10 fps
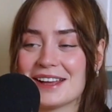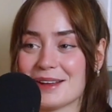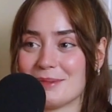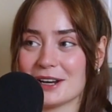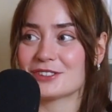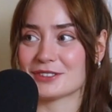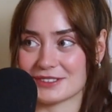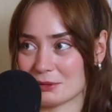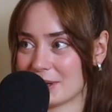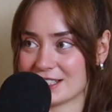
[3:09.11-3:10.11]
March
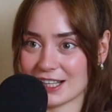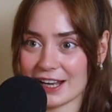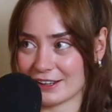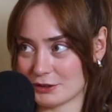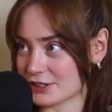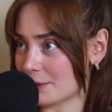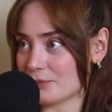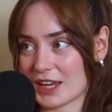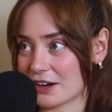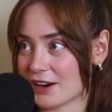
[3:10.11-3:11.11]
22nd or
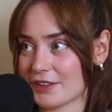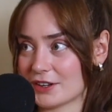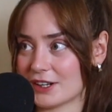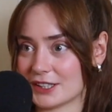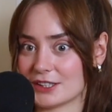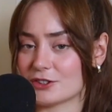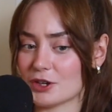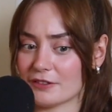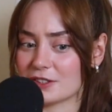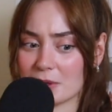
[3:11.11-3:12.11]
something or other is the
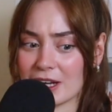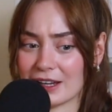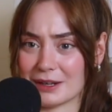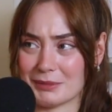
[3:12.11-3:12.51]
start of spring, and I'm